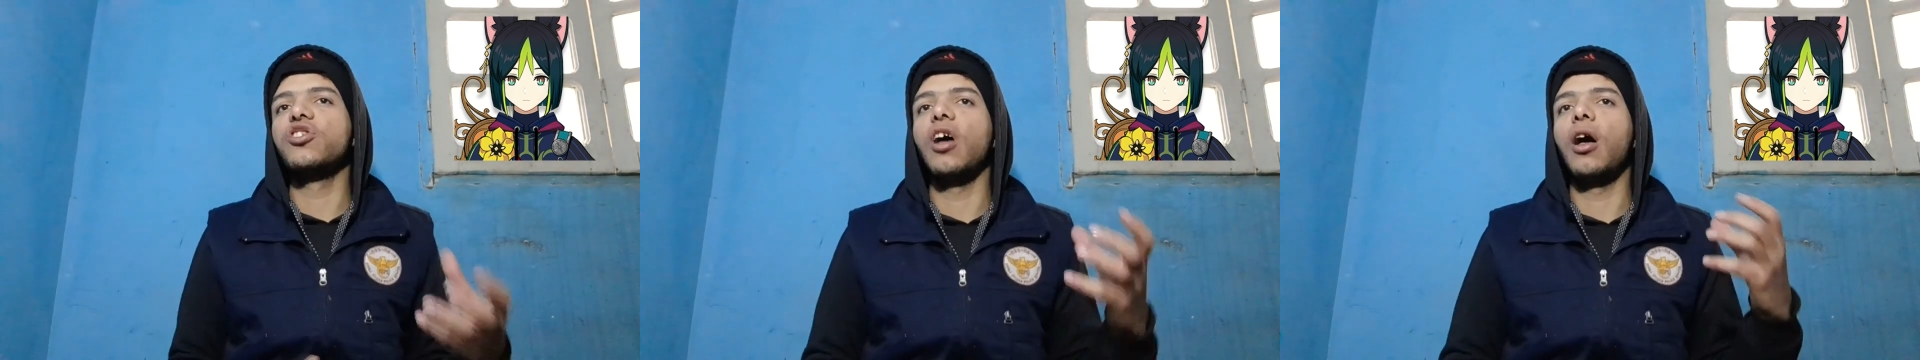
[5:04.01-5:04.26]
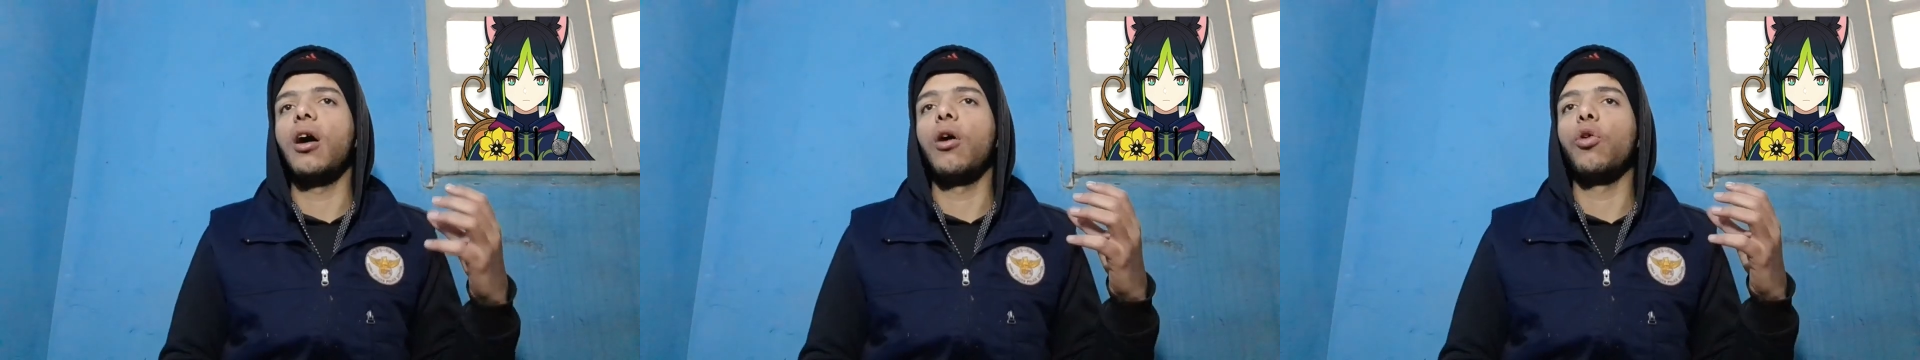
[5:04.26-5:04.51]

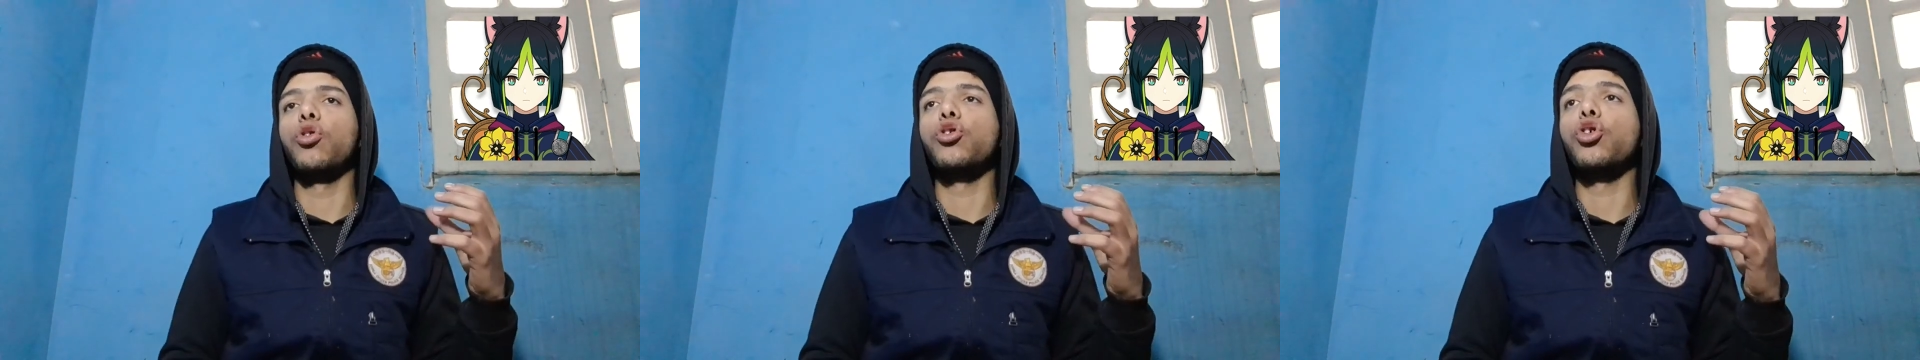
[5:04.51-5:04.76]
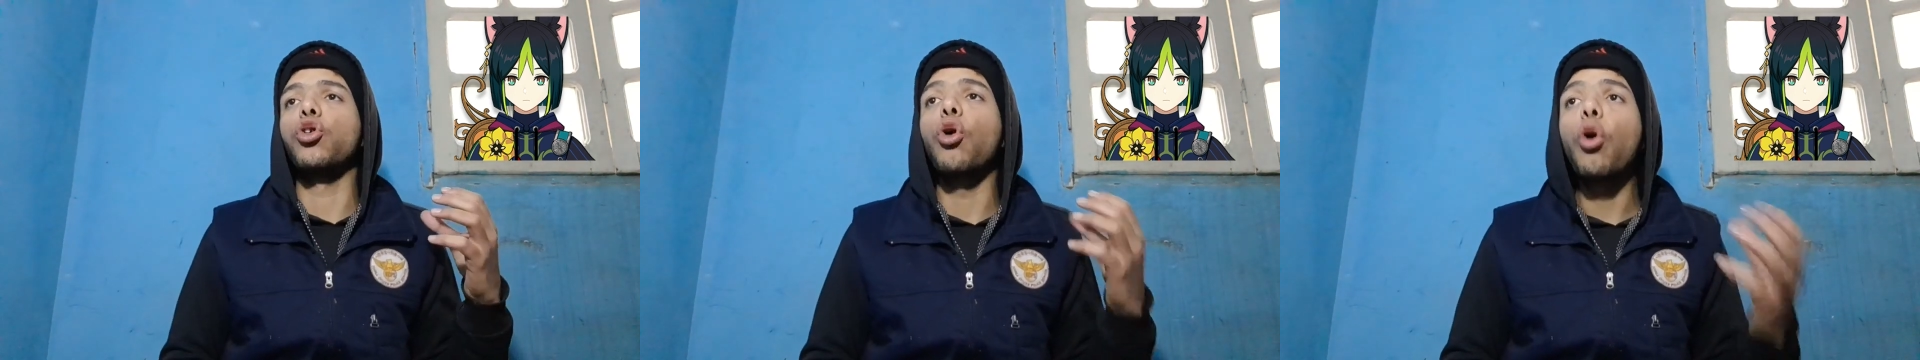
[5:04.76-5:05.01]
the
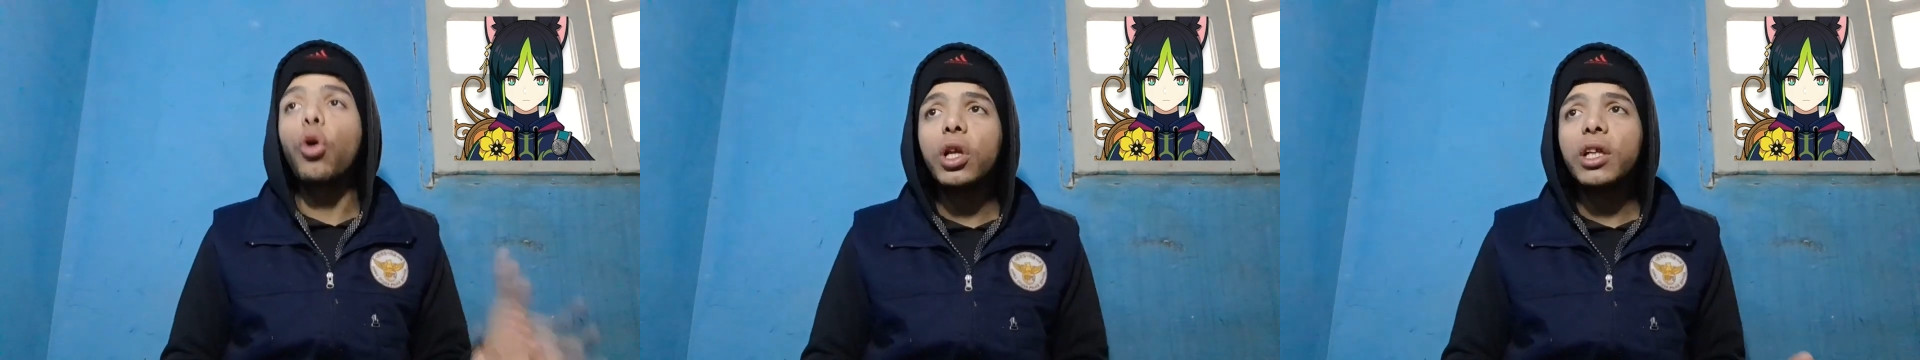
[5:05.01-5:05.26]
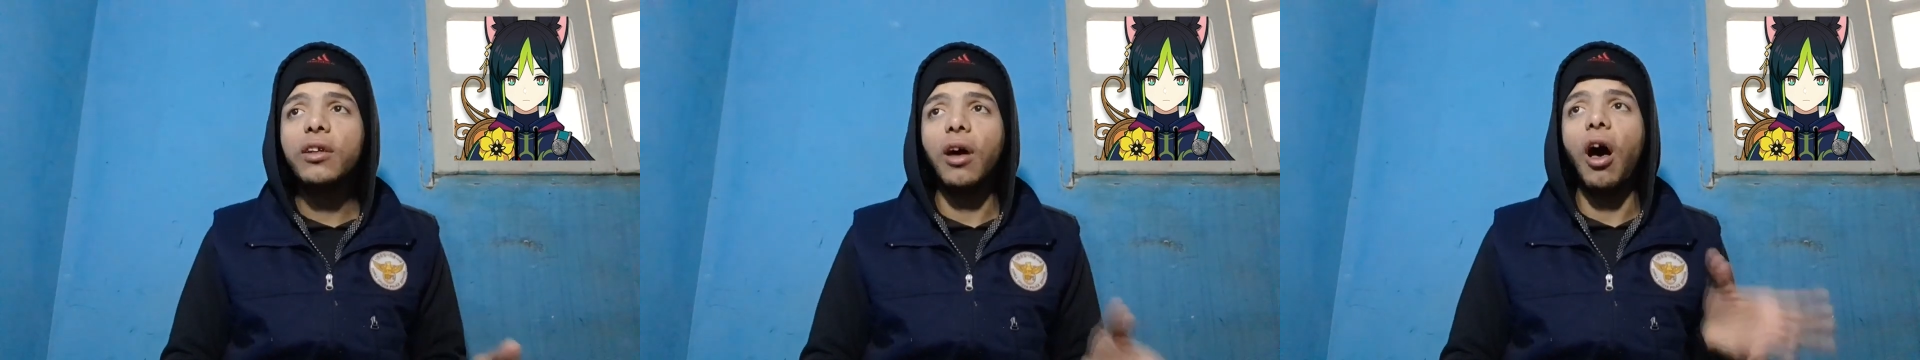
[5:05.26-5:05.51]

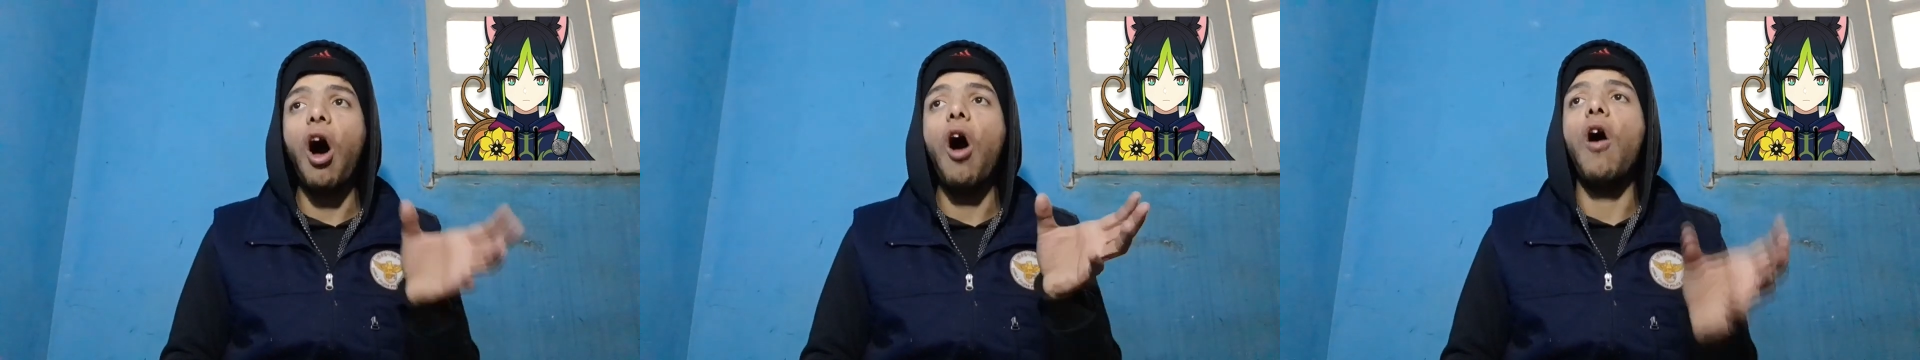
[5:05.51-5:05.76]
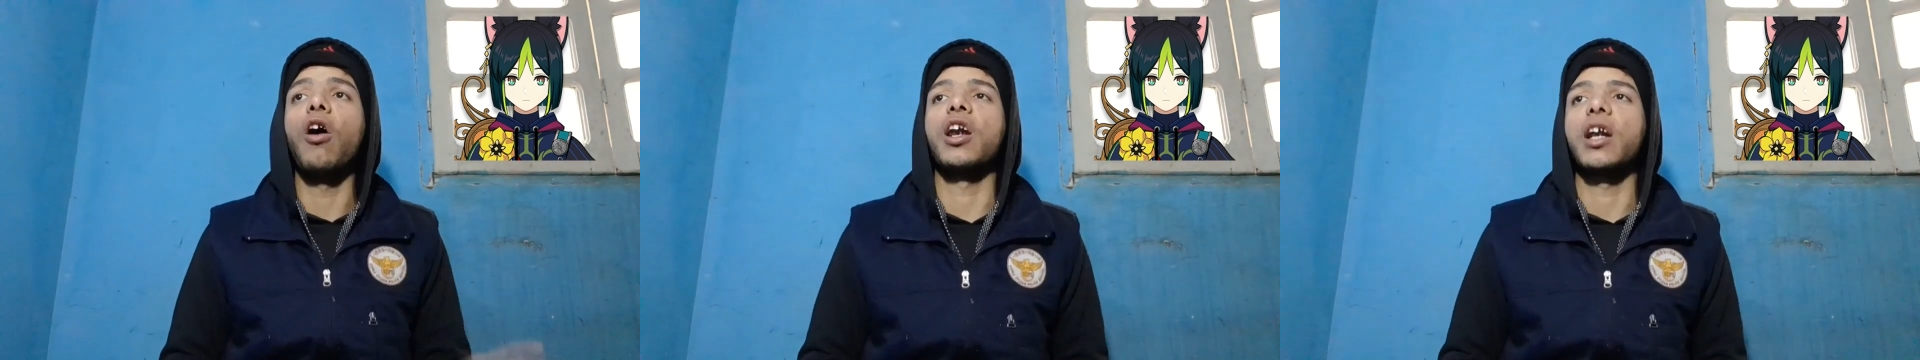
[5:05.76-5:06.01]
rolled
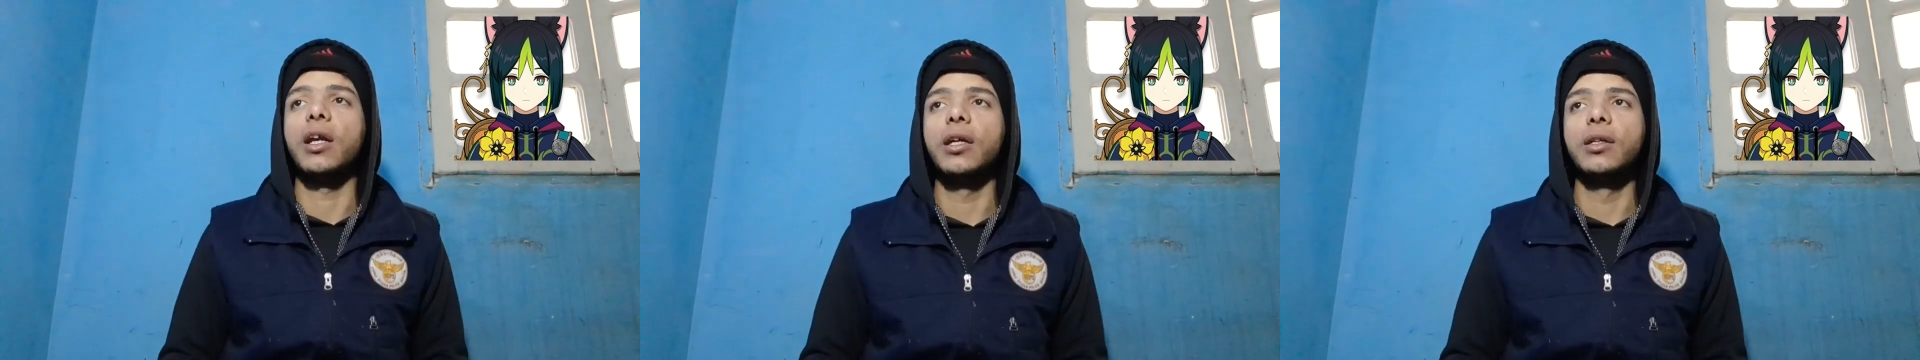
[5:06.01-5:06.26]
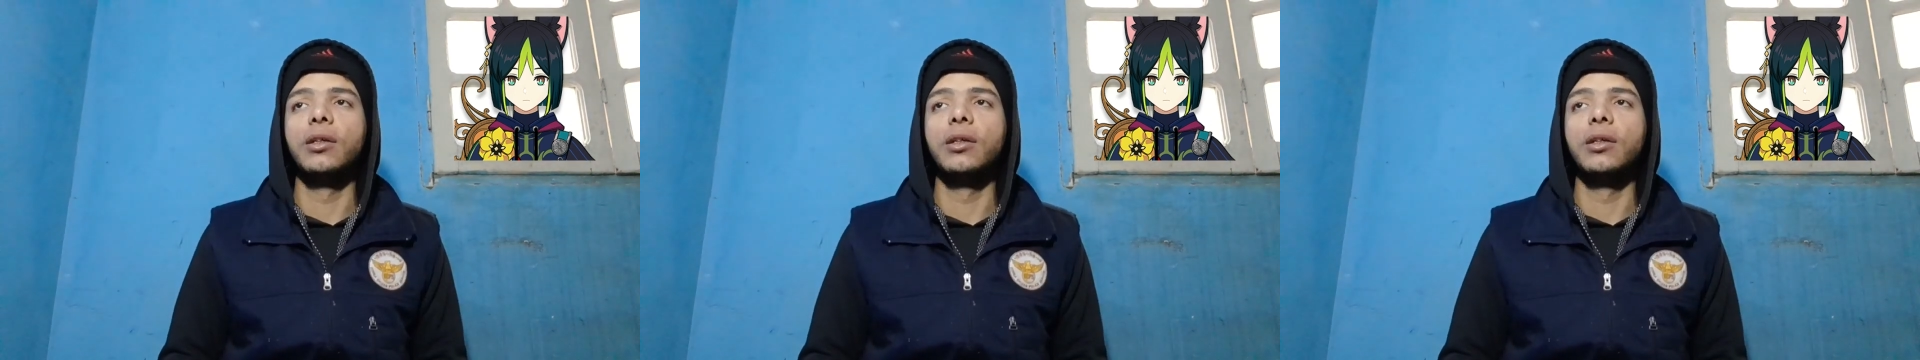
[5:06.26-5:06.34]
R.